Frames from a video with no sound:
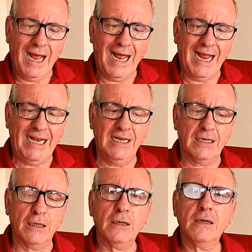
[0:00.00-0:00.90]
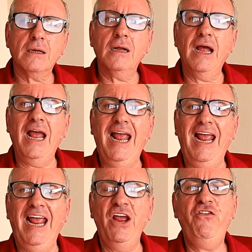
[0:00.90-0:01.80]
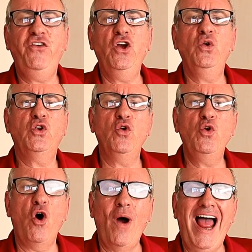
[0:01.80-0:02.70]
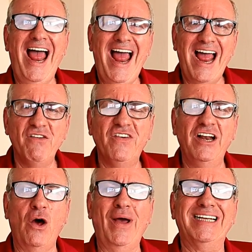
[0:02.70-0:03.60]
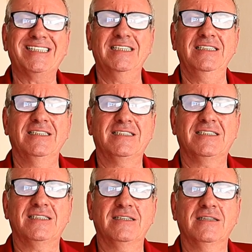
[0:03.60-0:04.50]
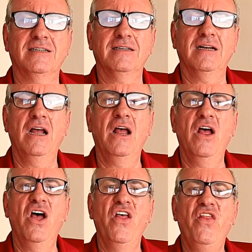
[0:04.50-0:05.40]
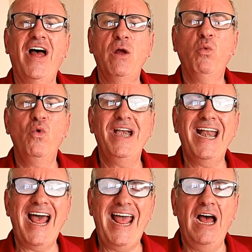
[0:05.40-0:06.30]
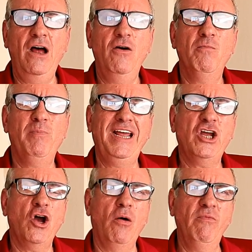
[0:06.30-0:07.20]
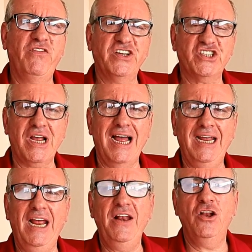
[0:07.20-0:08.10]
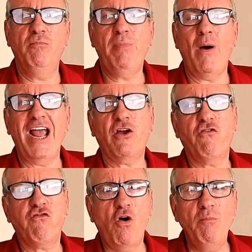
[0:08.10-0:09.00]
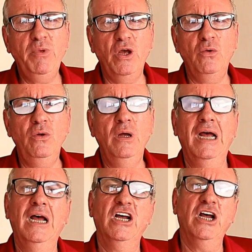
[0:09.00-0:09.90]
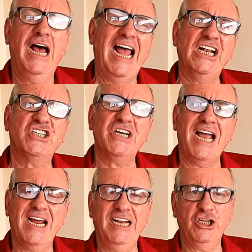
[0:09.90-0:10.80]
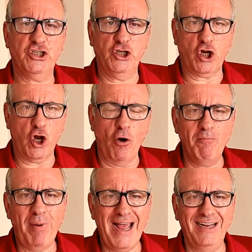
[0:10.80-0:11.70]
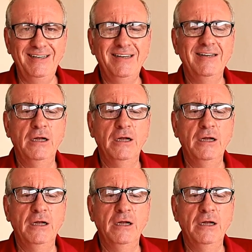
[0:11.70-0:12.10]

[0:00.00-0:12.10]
And if you do not have a license, they will now be confiscating the bike from you and taking it to the compound.